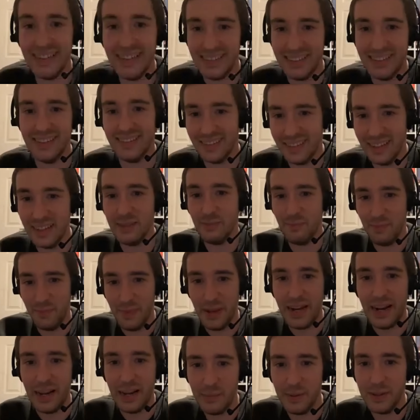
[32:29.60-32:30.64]
It's
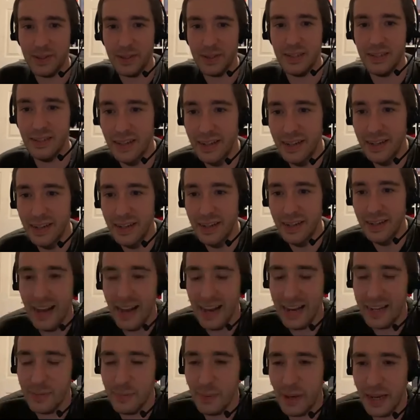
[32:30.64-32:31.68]
being able to
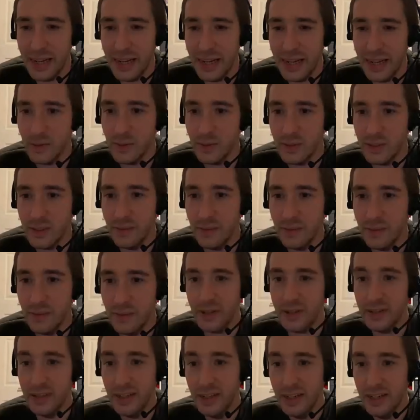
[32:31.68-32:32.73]
expand out
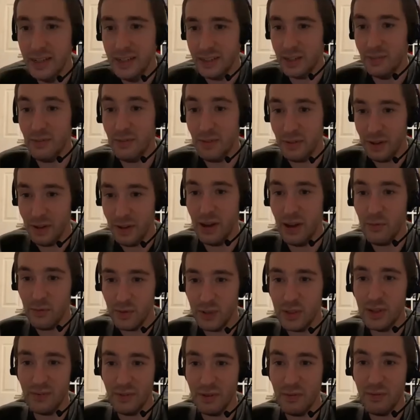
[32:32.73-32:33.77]
something
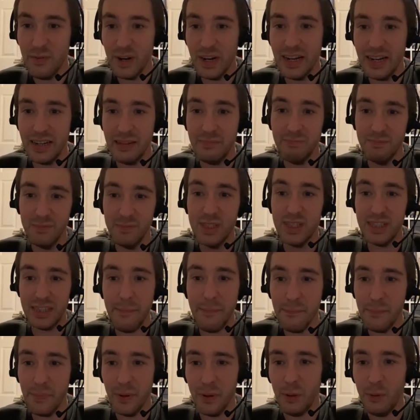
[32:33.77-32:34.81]
really
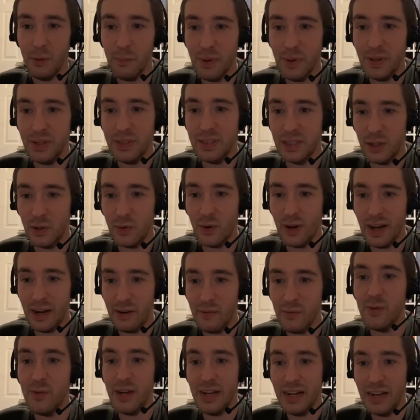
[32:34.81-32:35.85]
simple, but to create
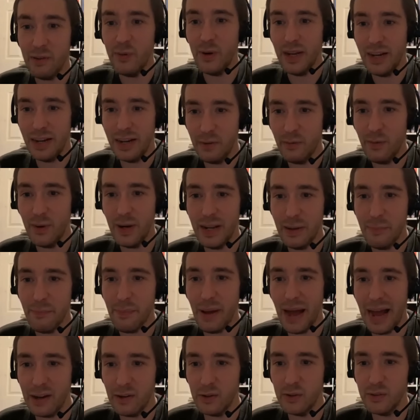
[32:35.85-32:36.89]
really, really, really
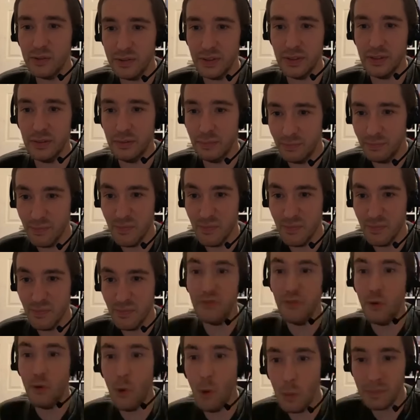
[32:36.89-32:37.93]
powerful
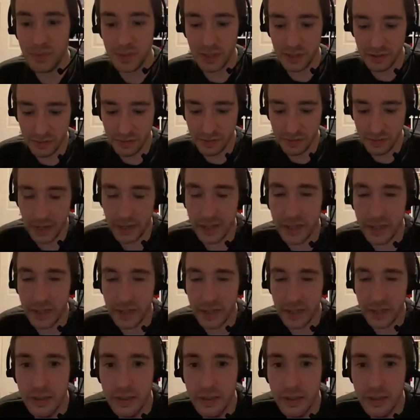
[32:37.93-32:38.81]
forms, if you like.